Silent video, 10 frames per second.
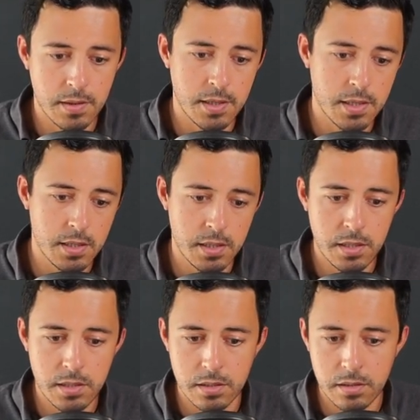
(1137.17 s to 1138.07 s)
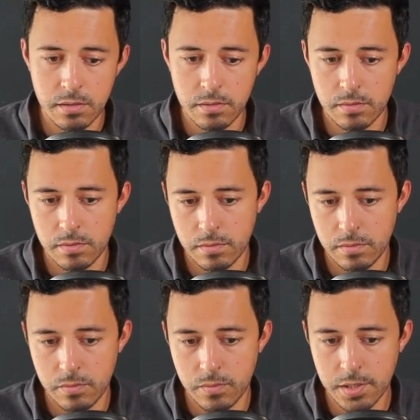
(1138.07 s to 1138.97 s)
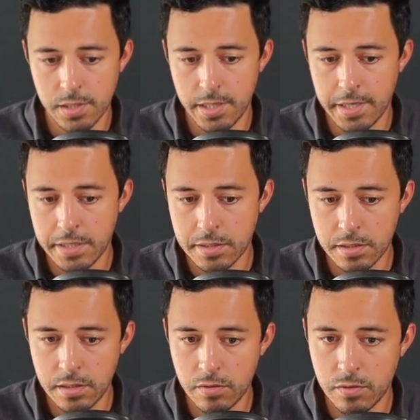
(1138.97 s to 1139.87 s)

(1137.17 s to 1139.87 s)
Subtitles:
then here we can ask it